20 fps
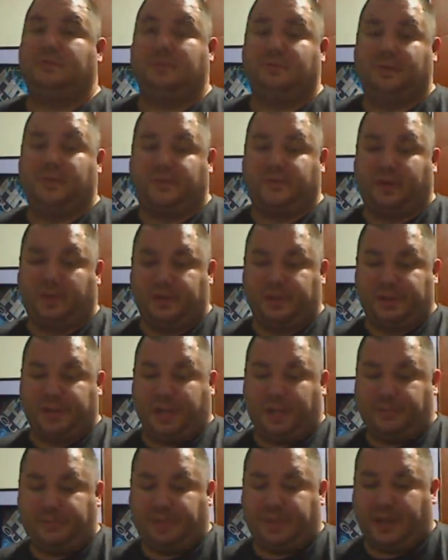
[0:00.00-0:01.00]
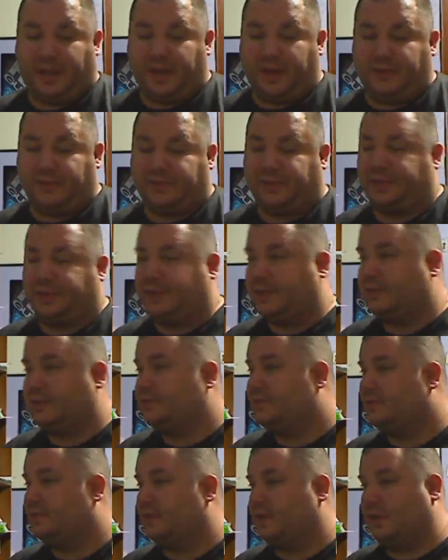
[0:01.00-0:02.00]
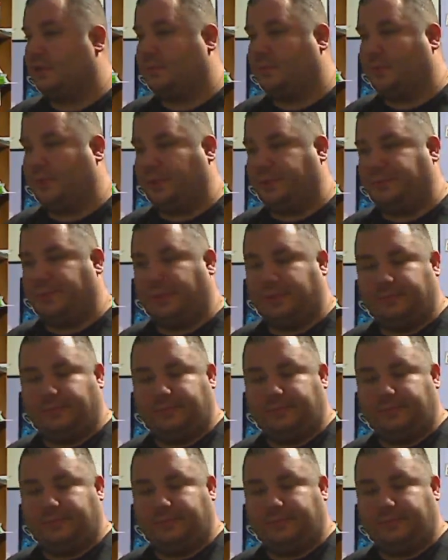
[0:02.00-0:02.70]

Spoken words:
of R-Type to have on the Game Boy, but